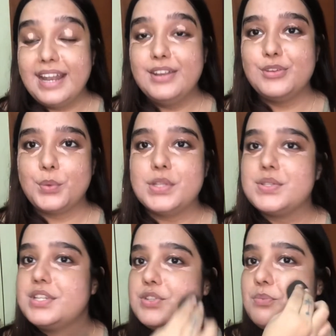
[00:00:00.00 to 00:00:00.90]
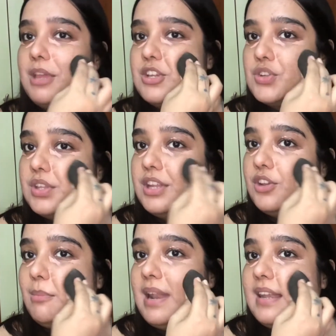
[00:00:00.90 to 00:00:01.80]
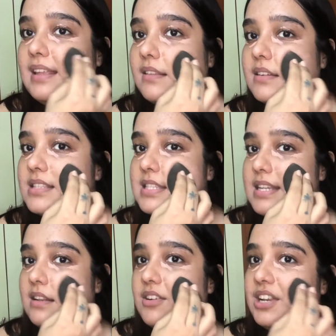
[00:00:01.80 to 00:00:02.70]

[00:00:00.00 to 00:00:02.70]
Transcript: you also need to make sure that you're blending the concealer